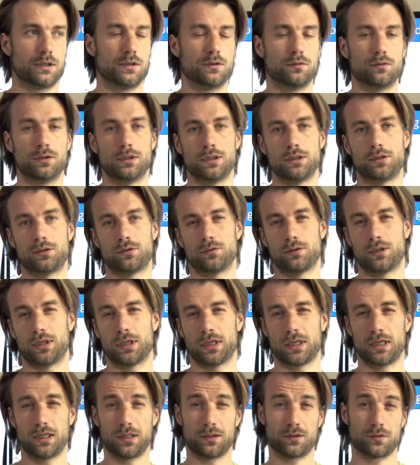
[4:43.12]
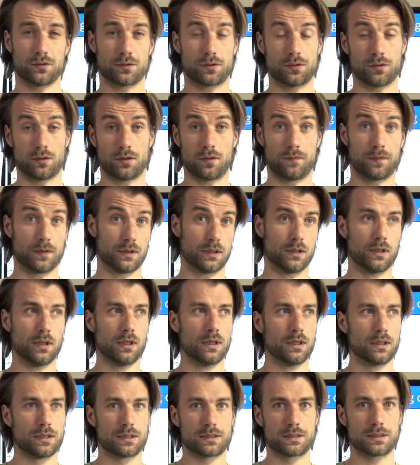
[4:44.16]
you need to get into sort of a
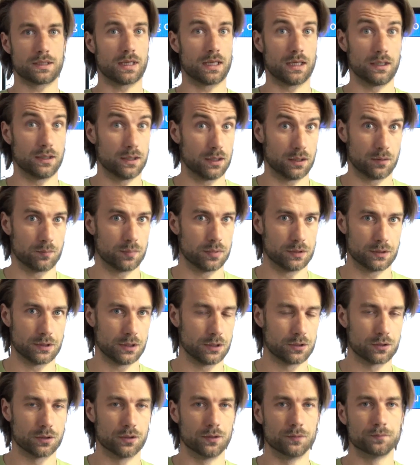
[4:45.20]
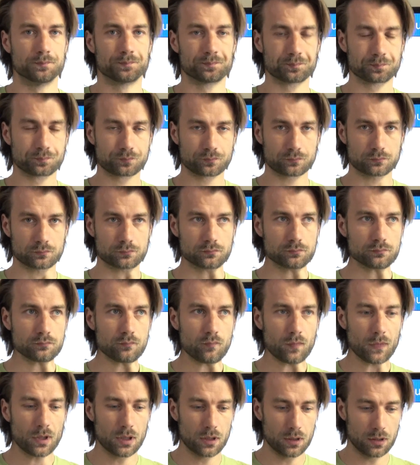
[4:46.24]
standing position.
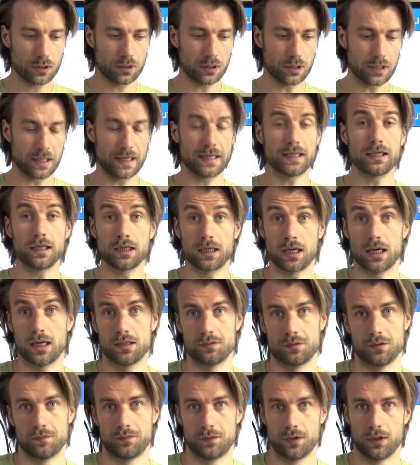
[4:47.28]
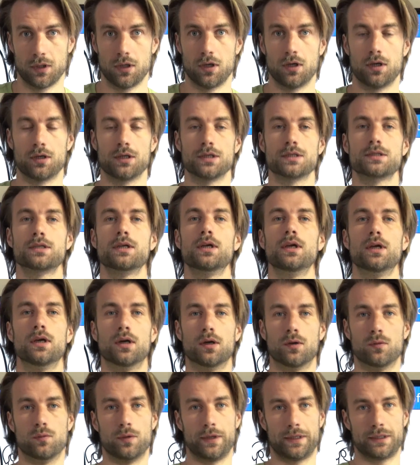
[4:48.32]
hanging out of the harness,
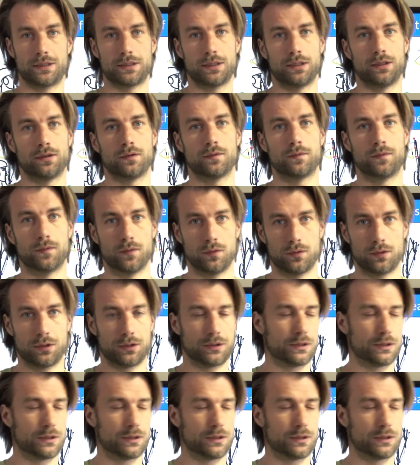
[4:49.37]
waiting for the